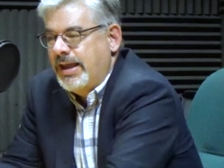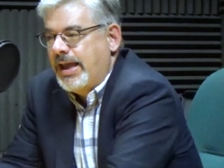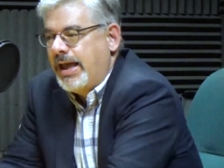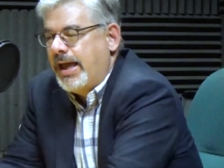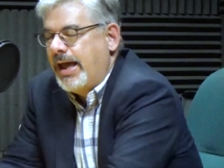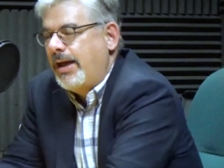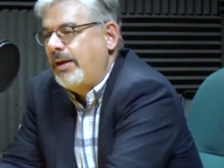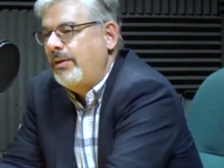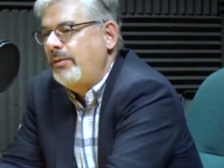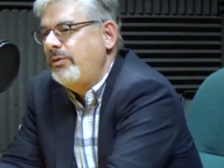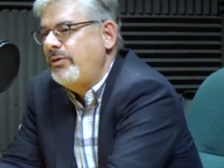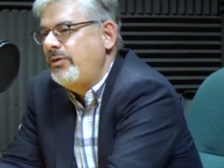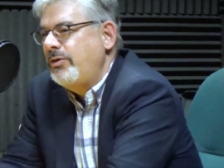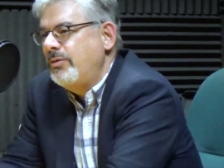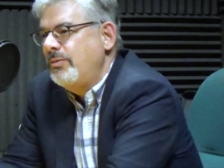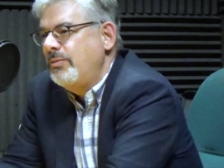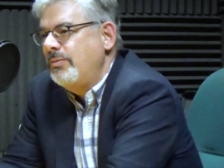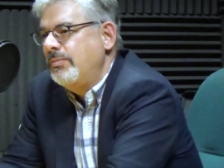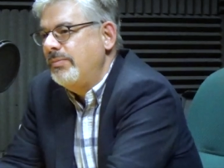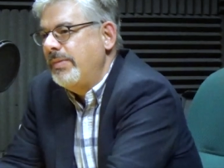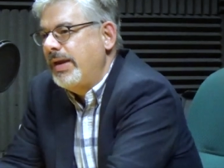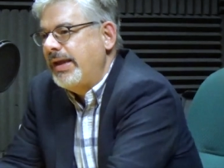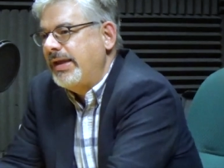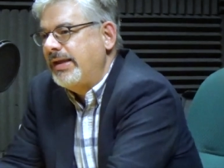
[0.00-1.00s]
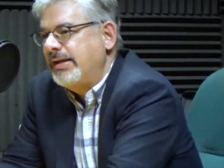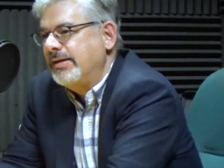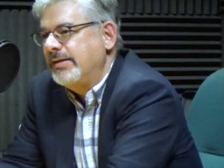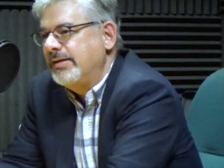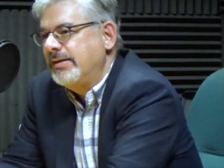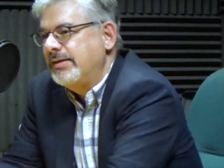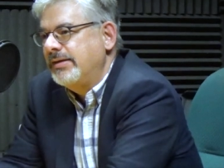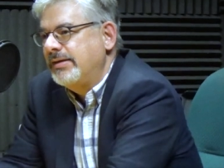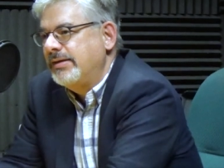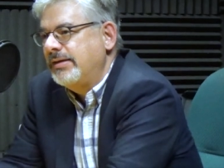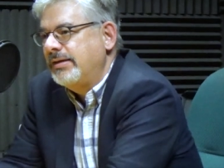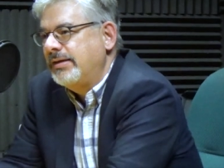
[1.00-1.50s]
How do you make
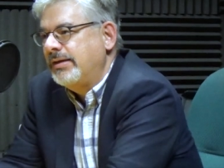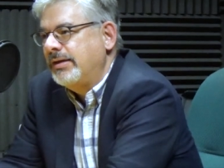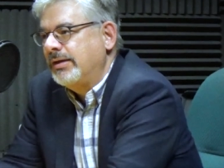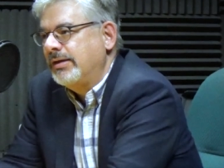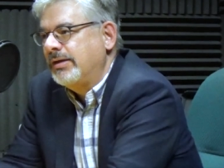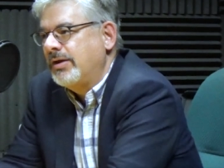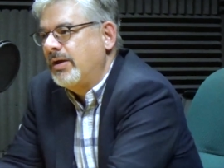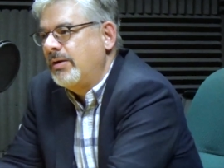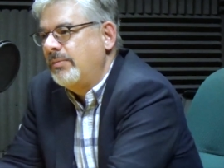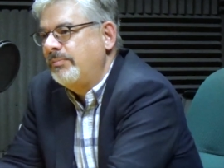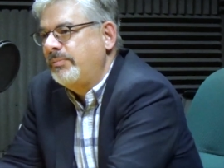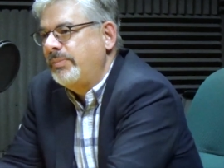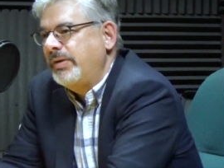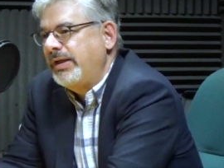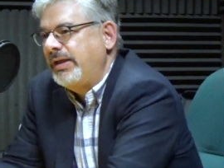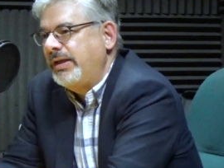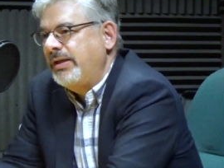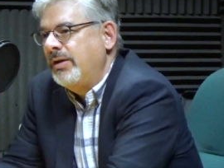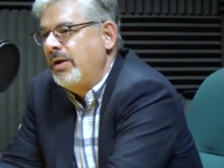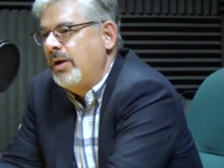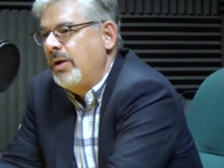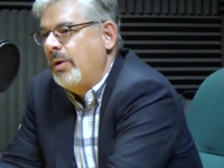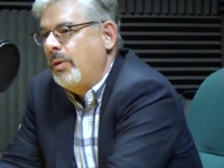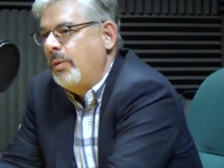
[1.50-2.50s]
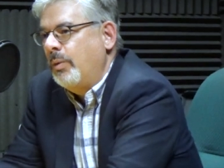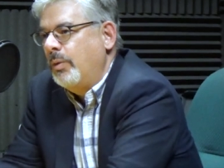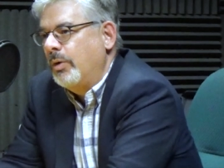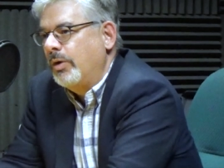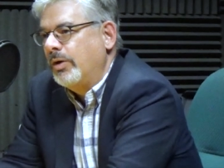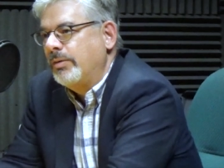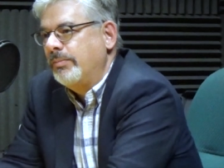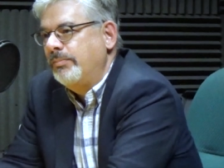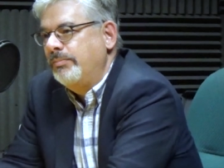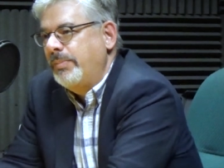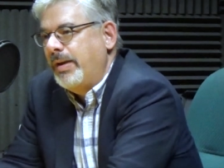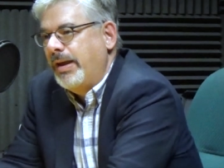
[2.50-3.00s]
a company work
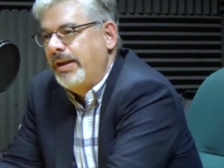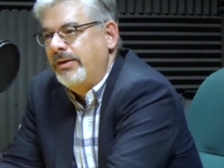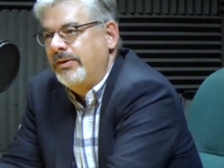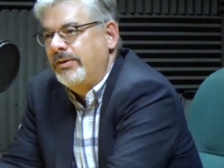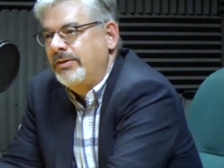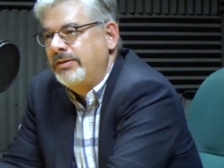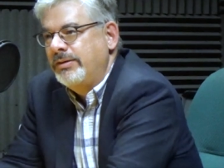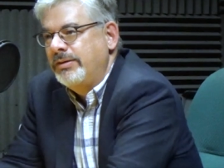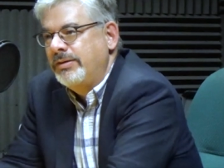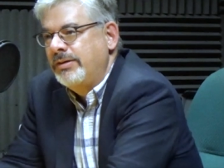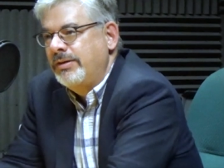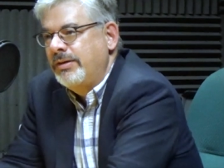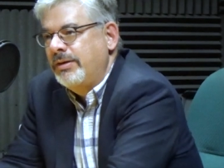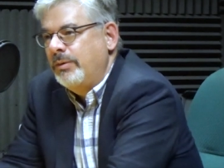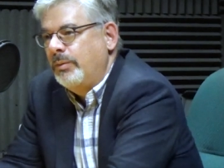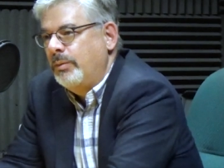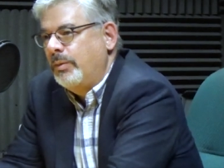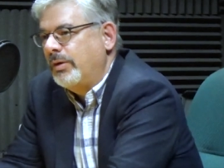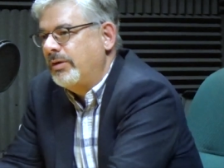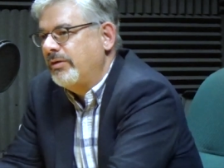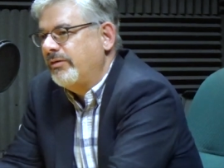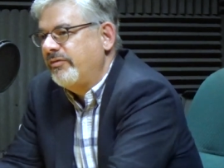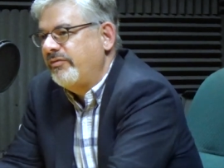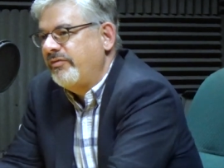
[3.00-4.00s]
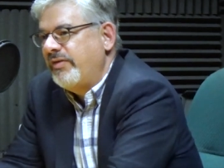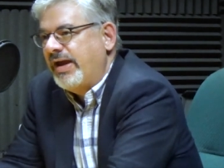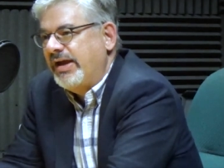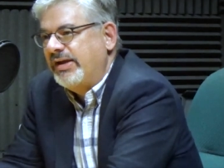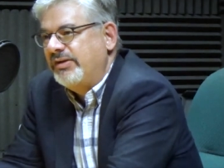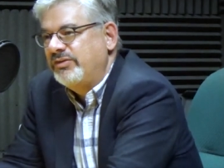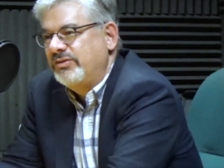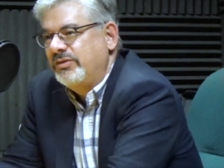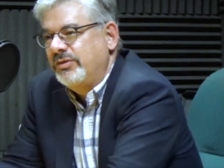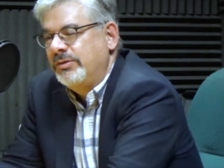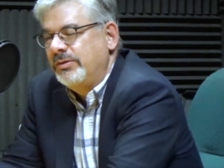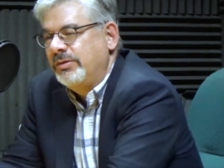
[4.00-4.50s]
better, work
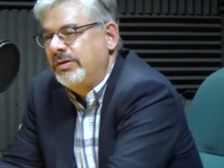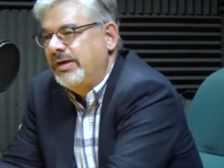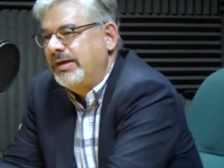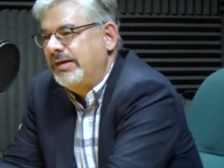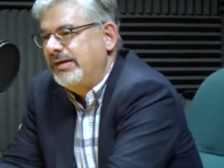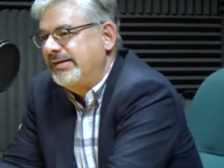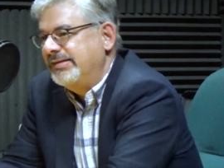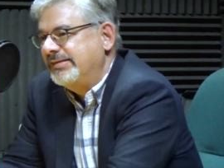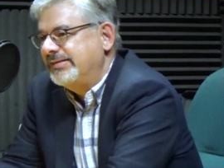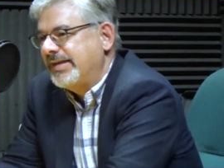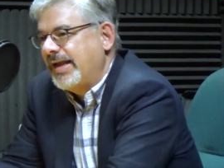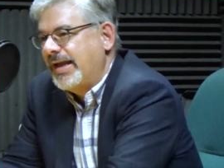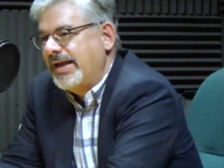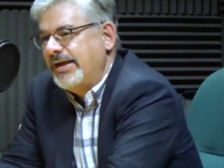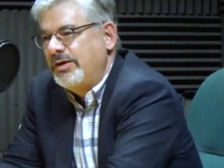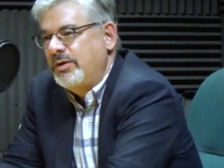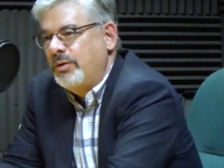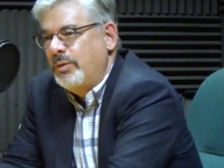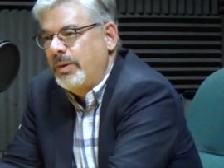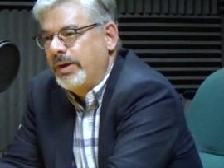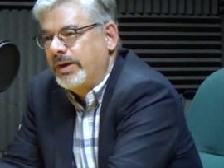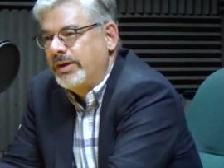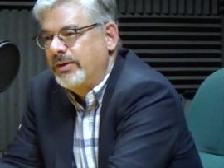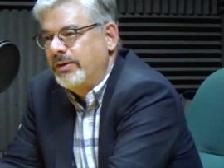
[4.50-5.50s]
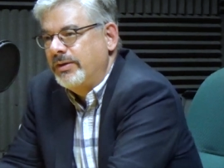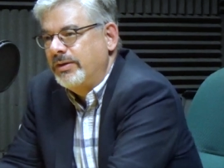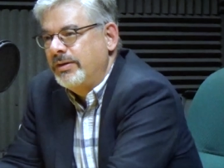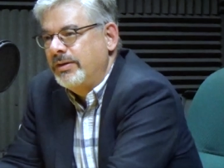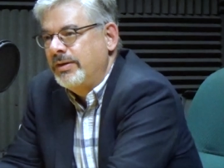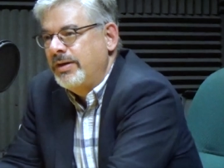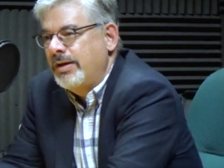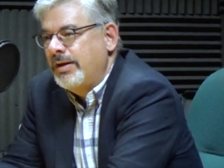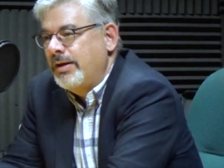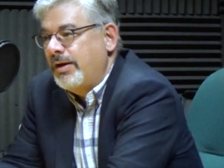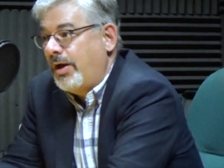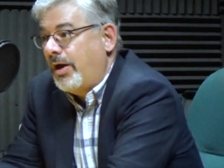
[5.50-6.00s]
faster, decide quicker, mm
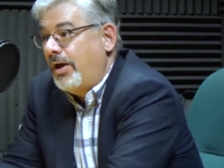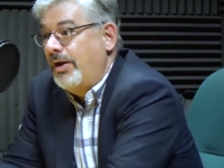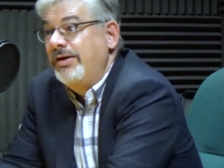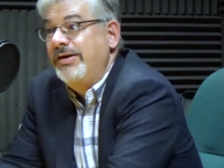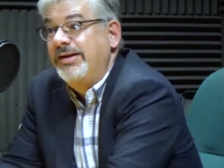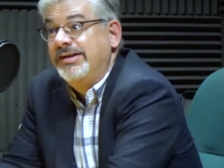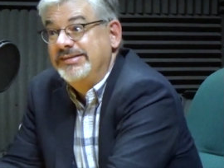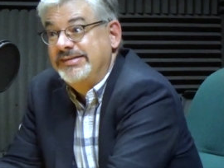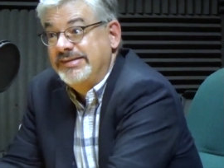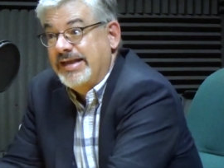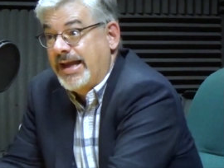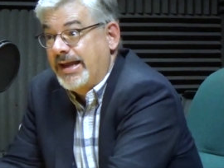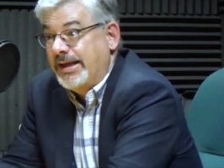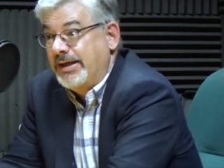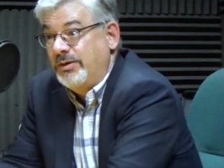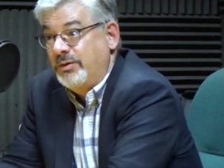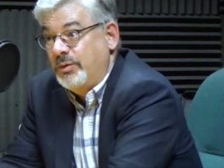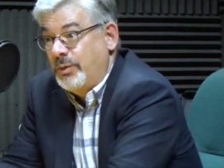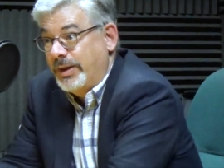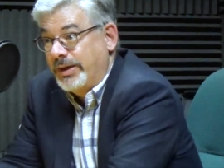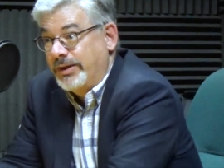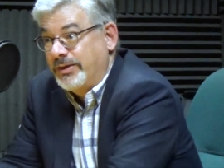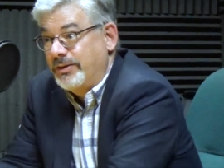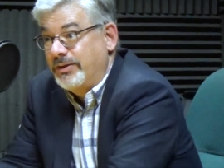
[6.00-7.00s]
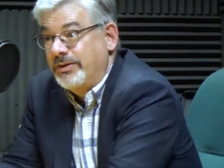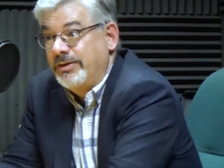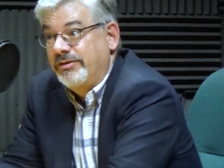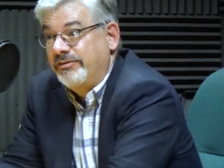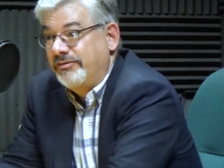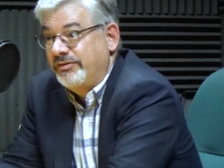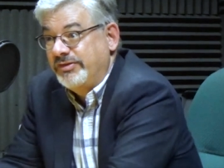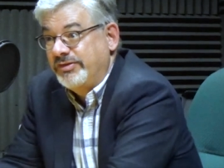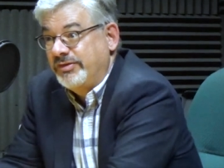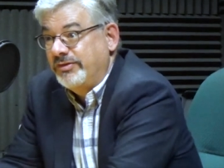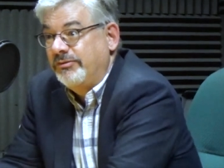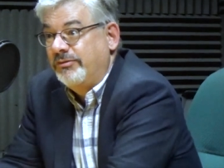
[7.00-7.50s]
-hmm. undecide quicker
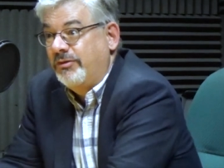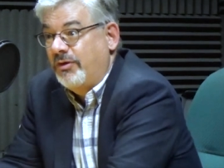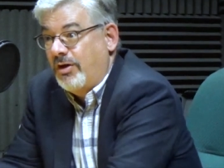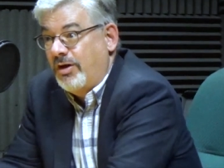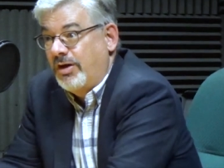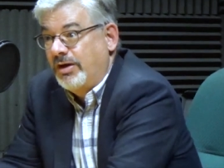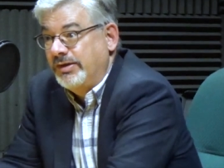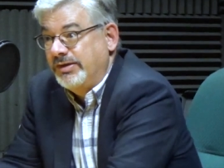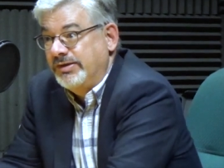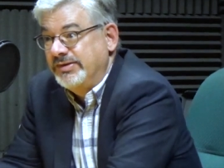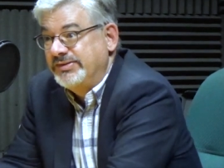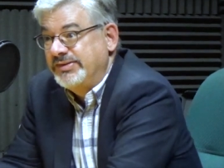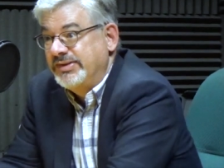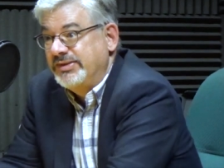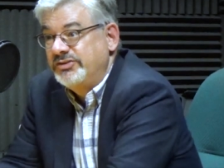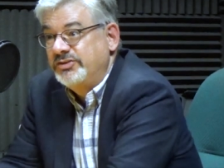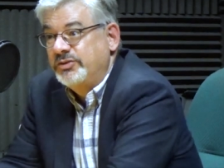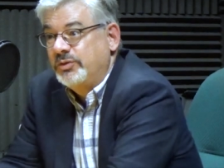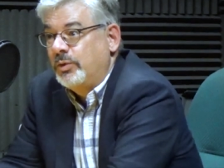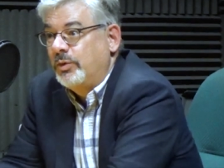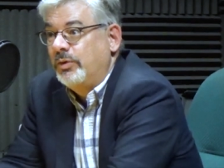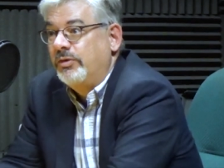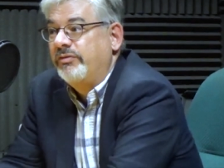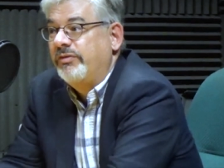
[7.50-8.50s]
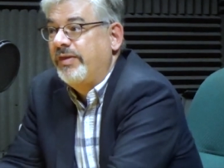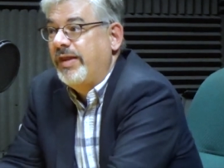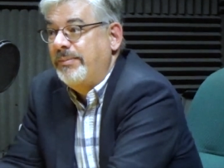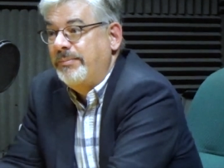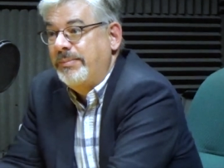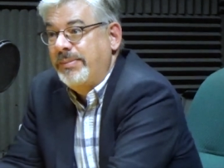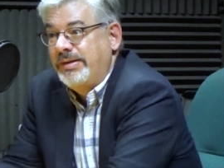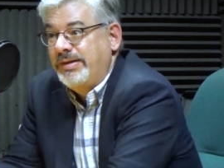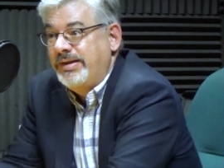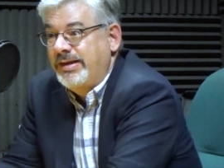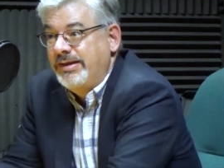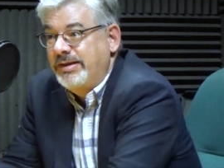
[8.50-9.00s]
if it's a wrong decision or if they
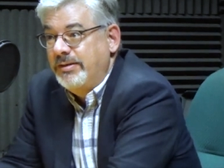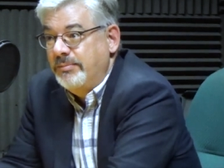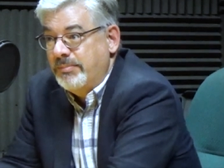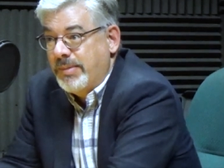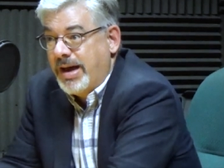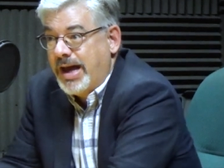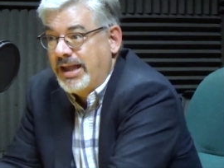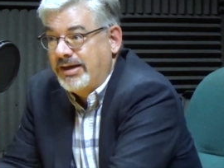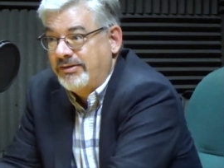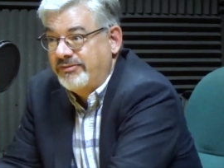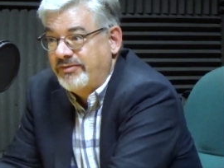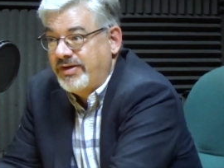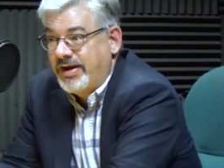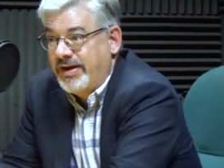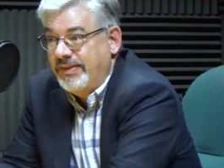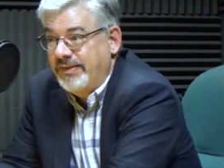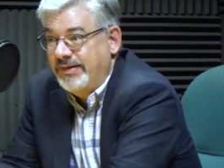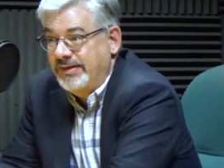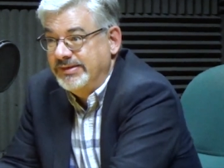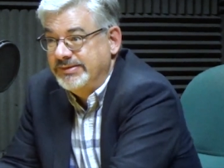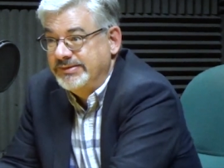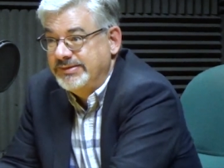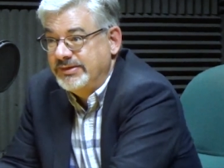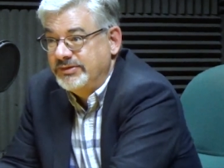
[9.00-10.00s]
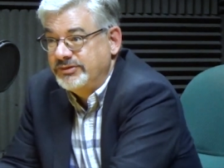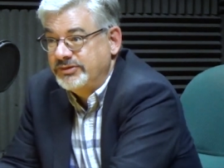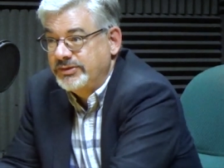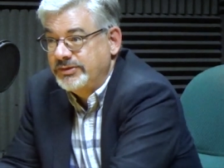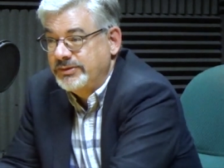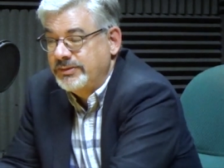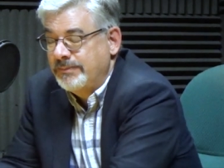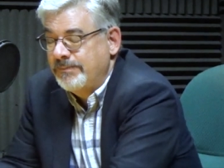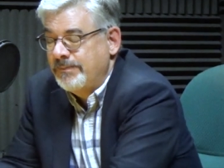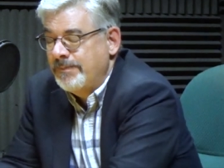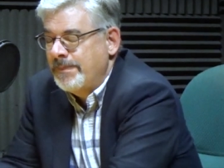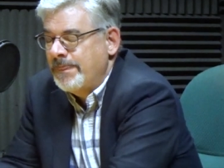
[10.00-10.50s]
need to modify the decision. Mm
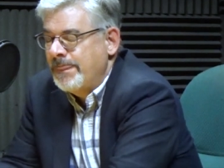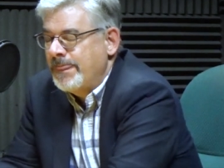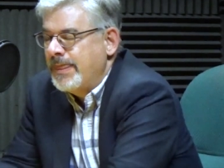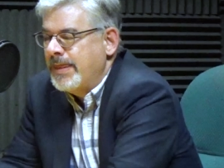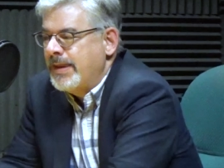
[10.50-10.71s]
-hmm.